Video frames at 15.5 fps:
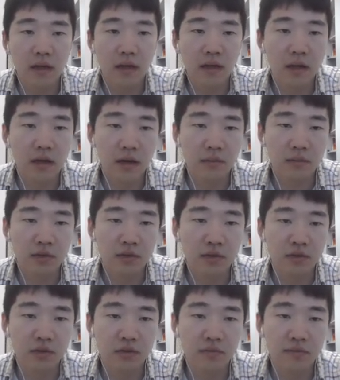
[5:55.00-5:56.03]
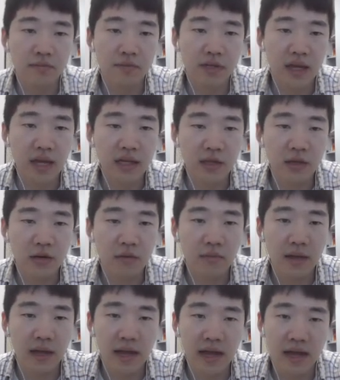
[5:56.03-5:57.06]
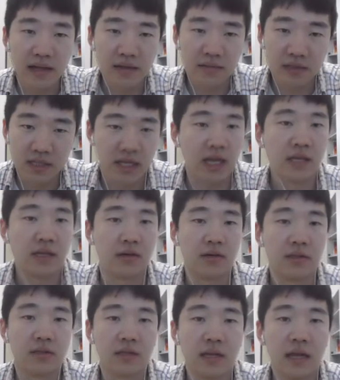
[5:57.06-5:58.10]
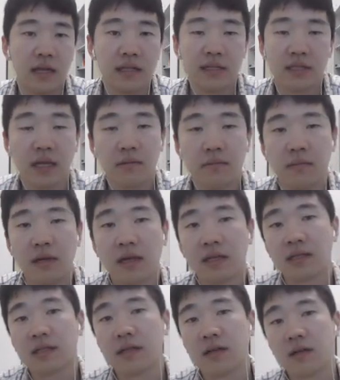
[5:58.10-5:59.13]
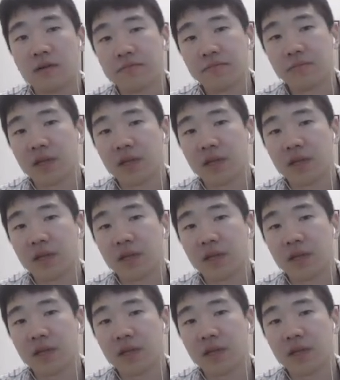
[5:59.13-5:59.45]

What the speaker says: come to the atom and scattered, as same as the